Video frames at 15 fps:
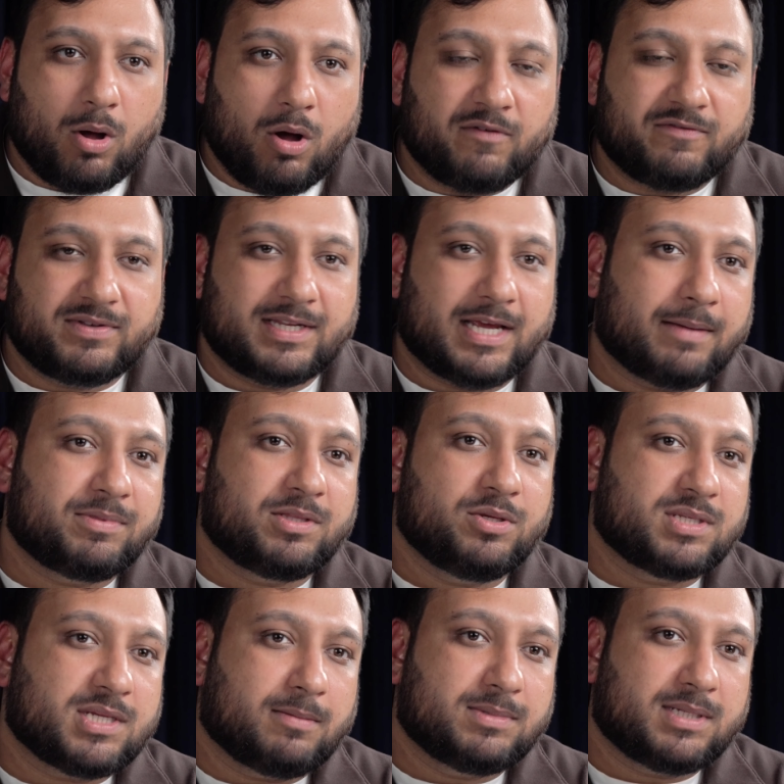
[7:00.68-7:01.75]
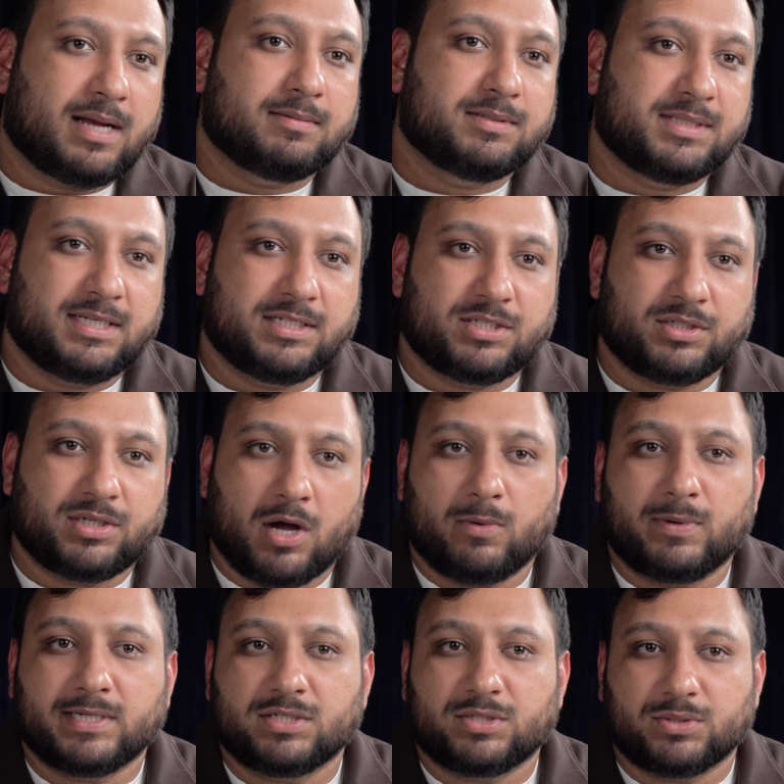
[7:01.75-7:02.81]
of depth you sometimes need to go
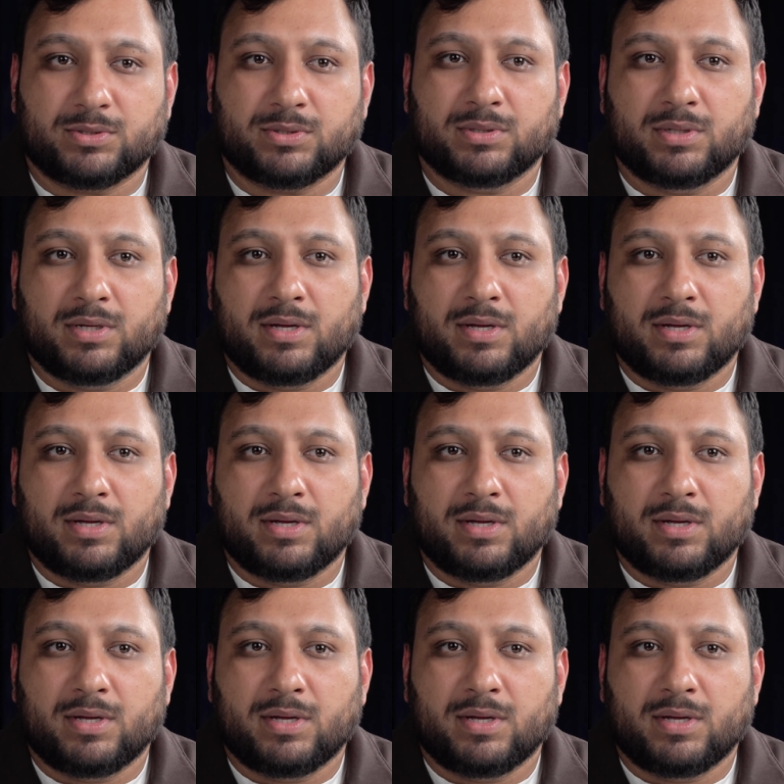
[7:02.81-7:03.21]
into